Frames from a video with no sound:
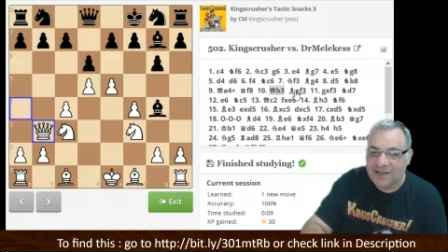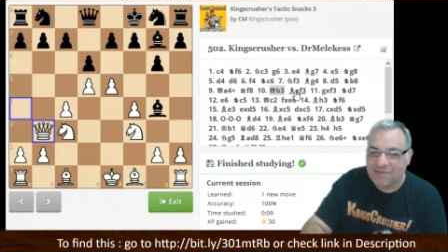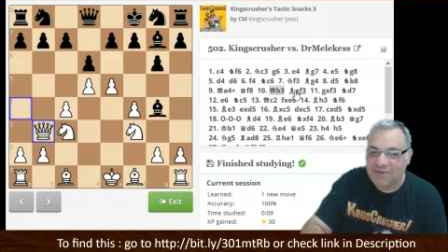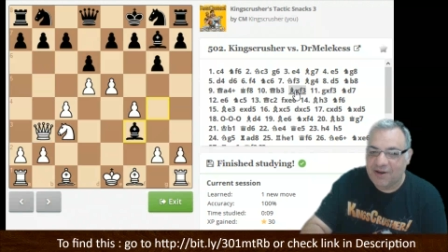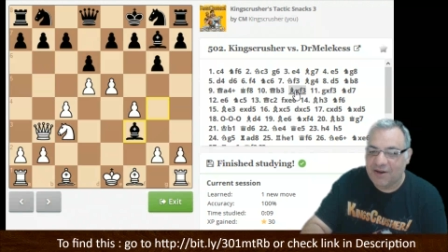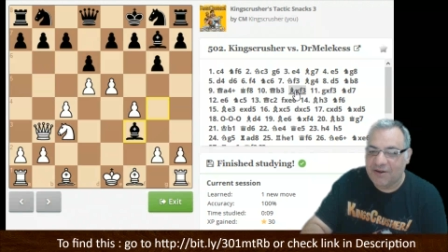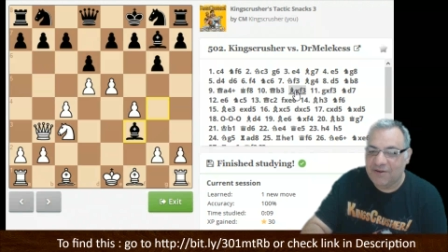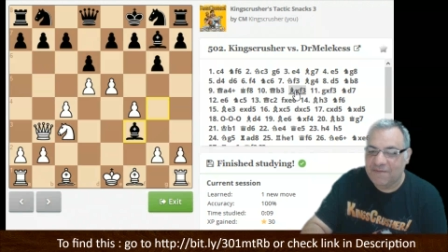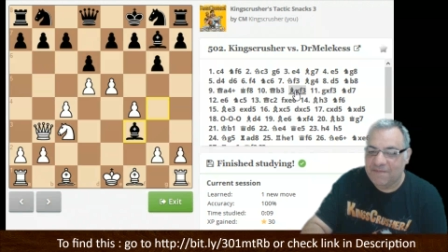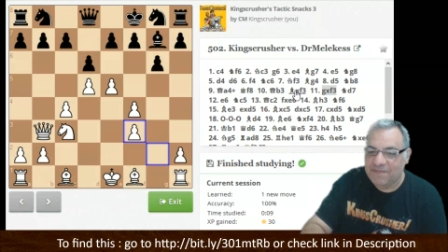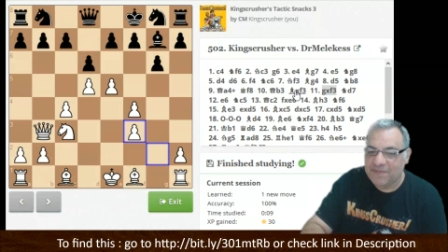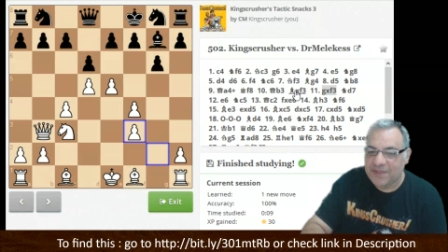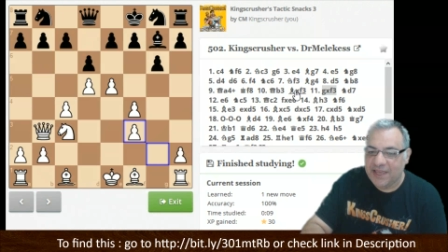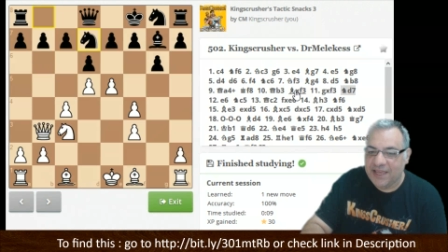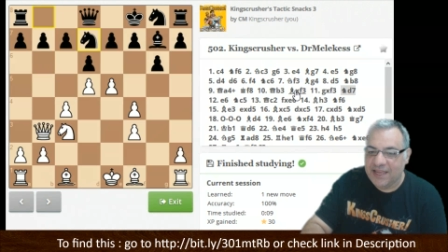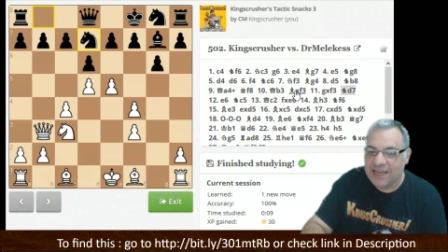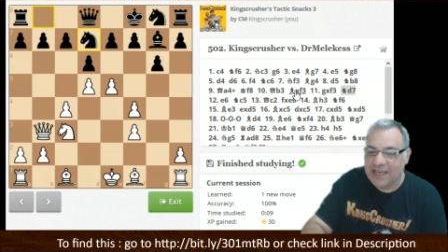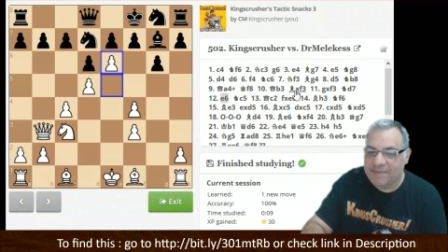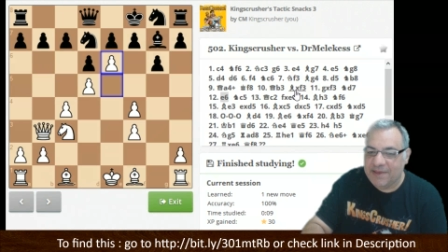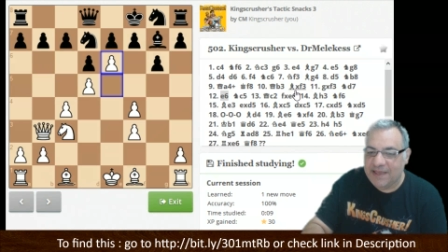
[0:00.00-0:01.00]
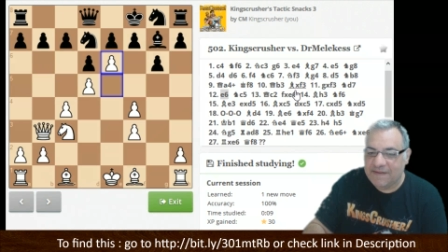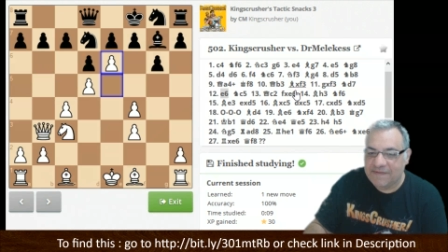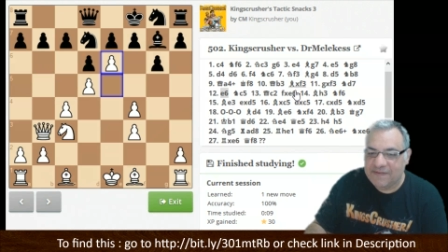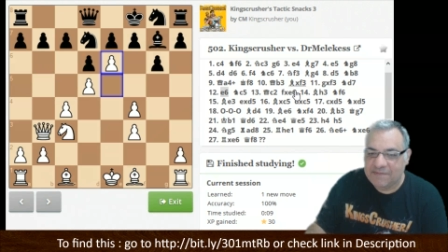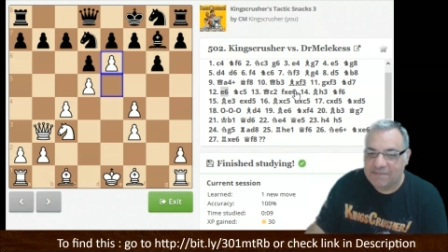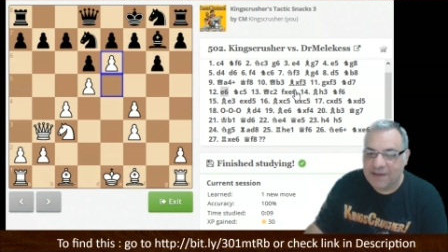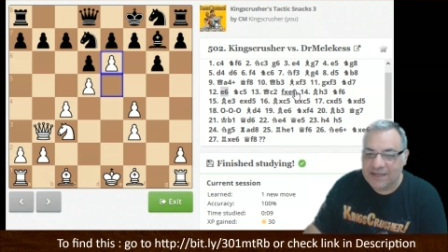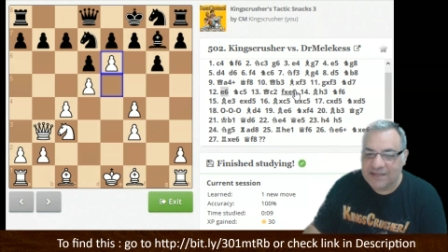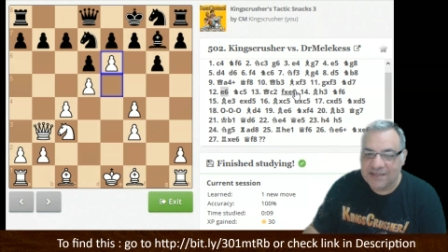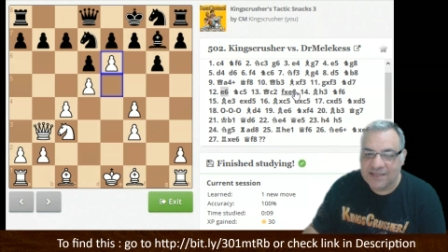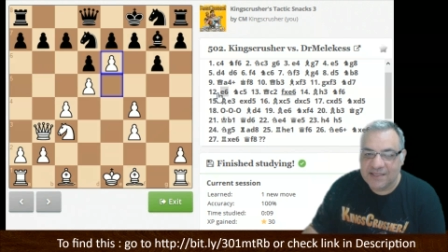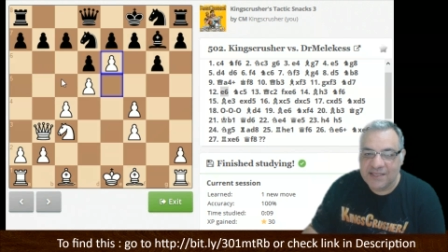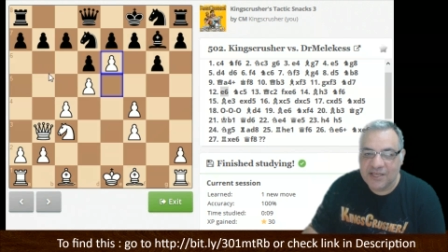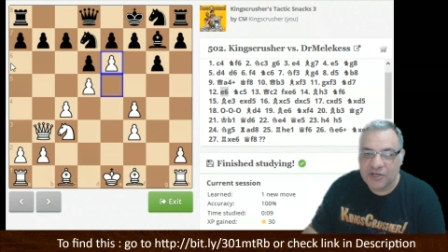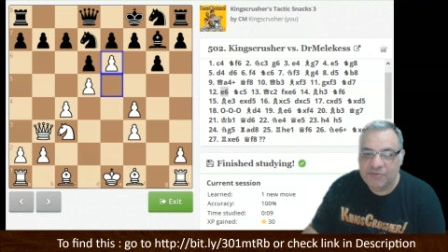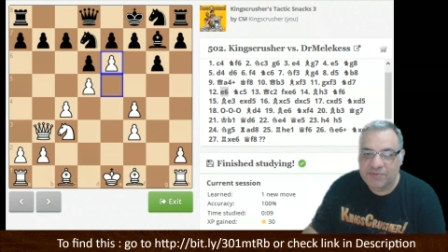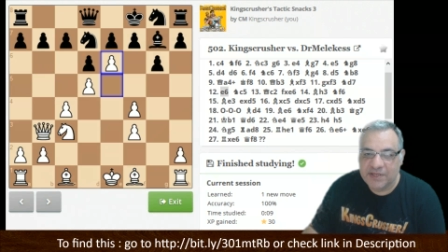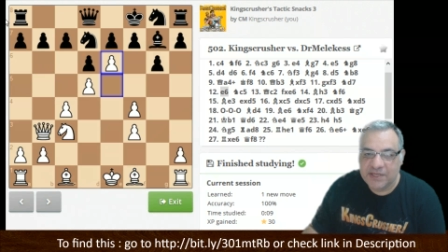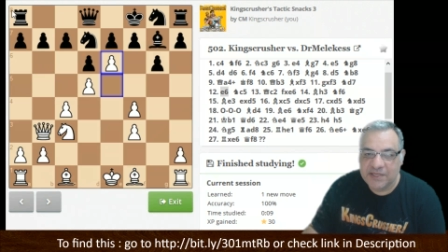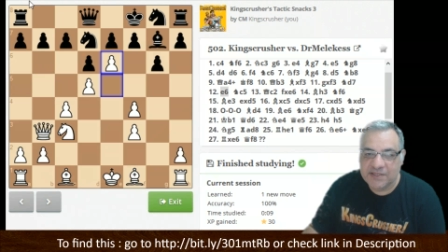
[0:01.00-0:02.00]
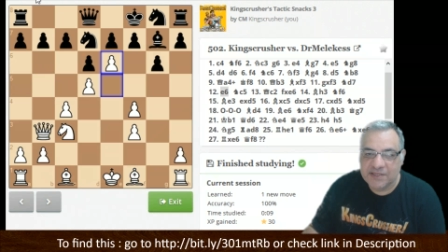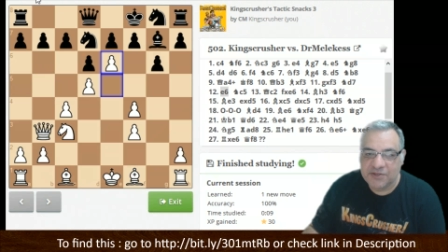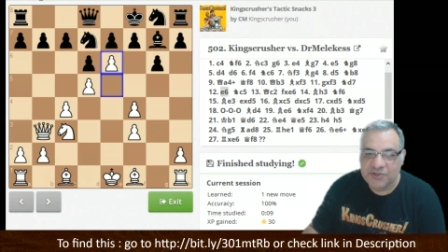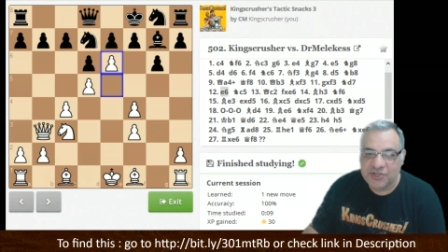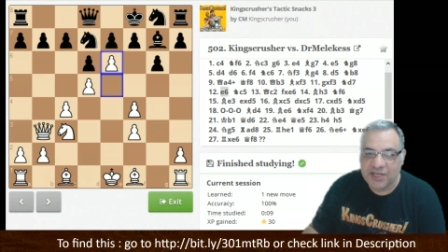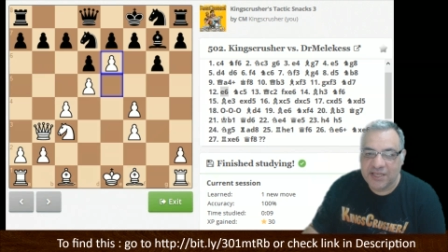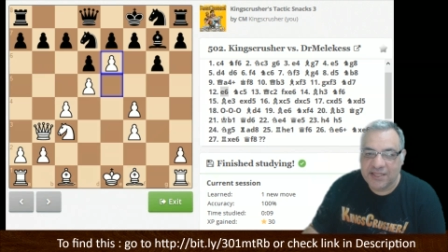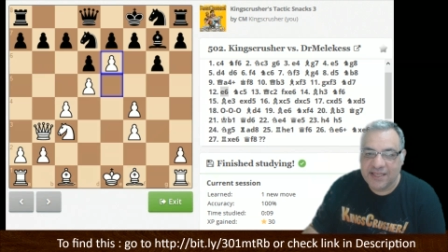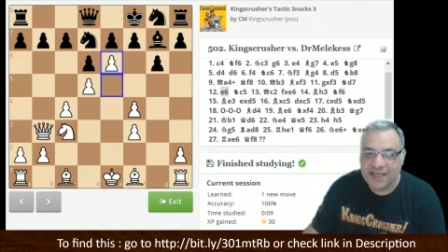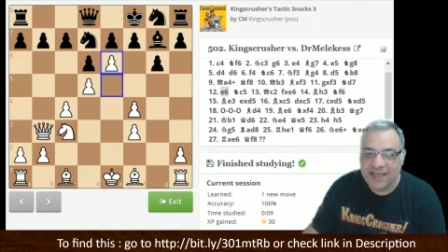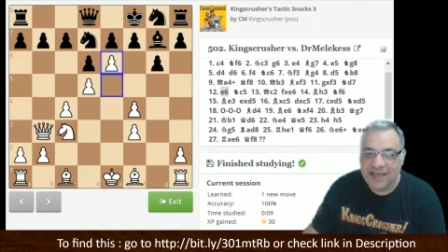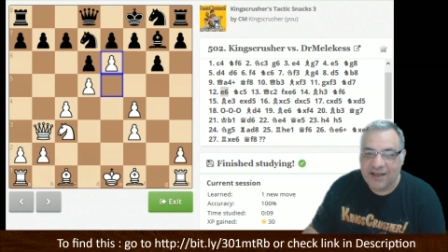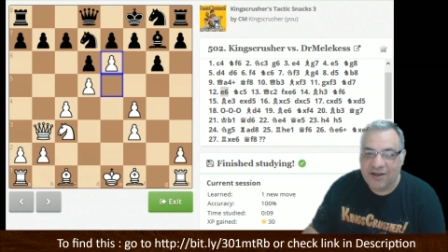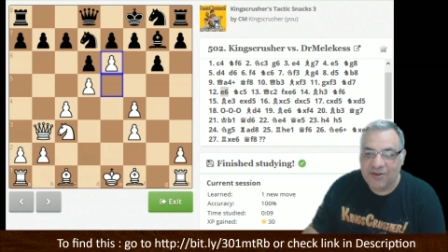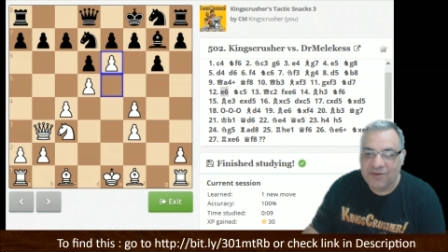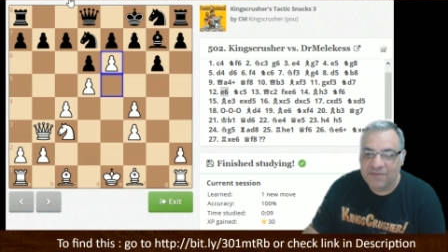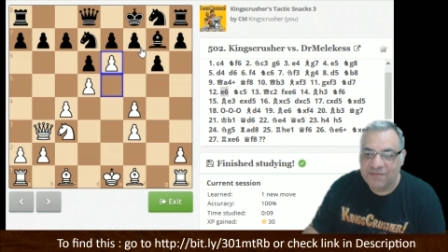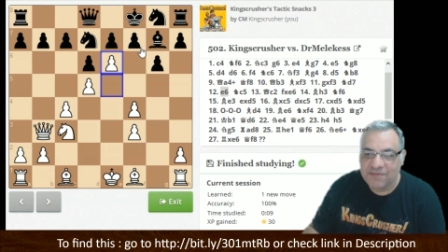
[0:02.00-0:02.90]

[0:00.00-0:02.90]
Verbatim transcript: Well, he let me have space in the opening, so check that out.